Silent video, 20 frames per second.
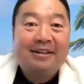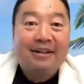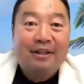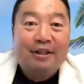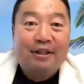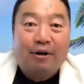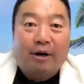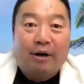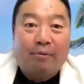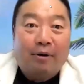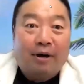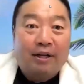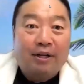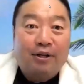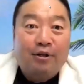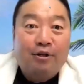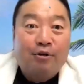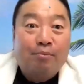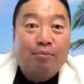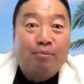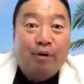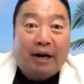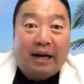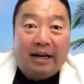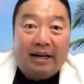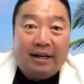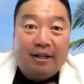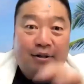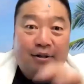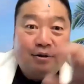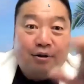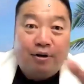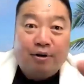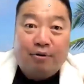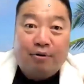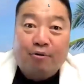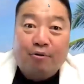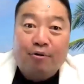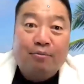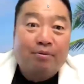So I want you to break into your
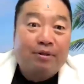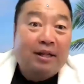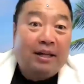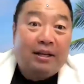groups.